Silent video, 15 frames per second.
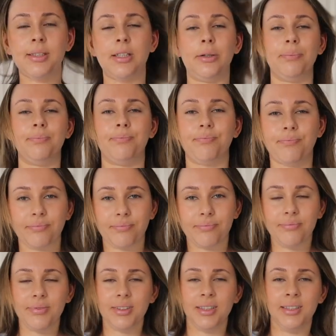So
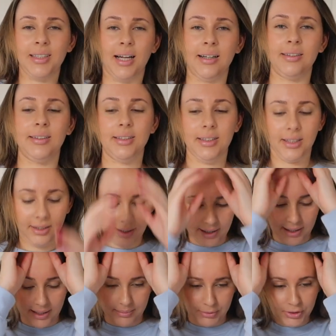yeah,
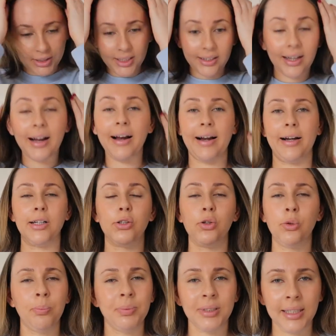just a little hair
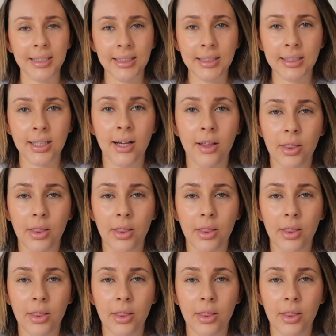update.